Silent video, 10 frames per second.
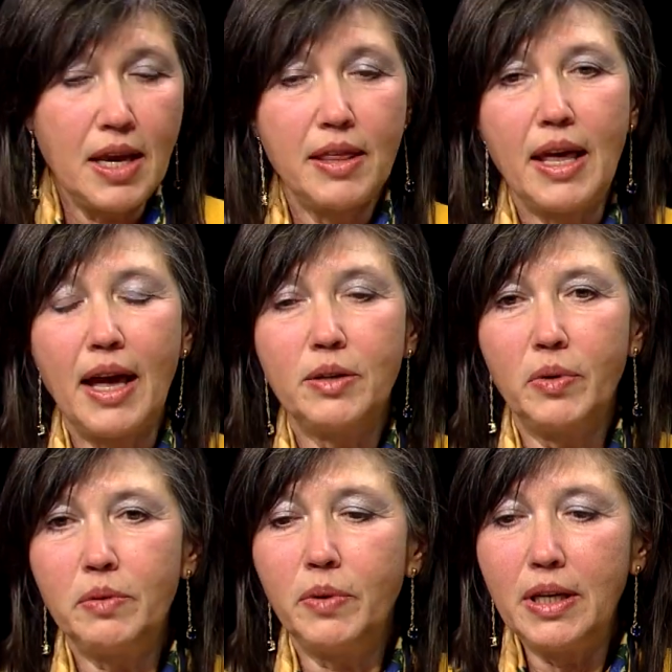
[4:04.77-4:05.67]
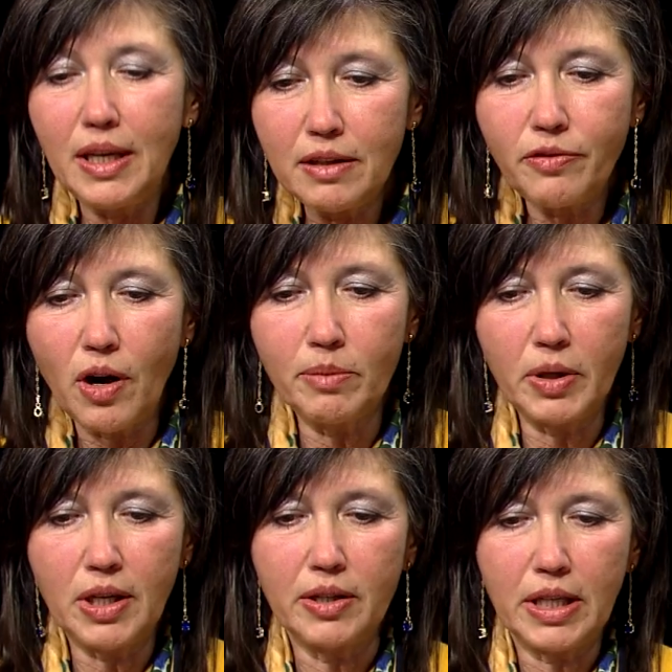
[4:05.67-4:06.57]
that what we need for
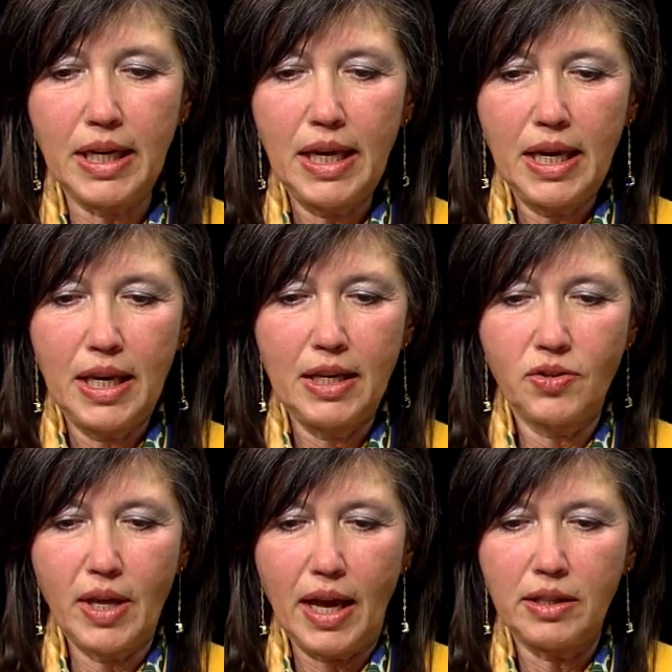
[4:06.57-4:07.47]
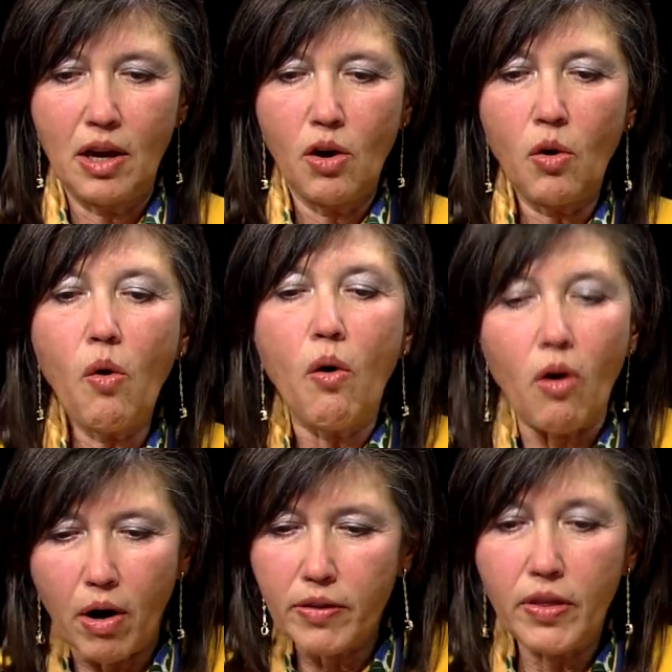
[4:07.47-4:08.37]
Albuquerque is that core,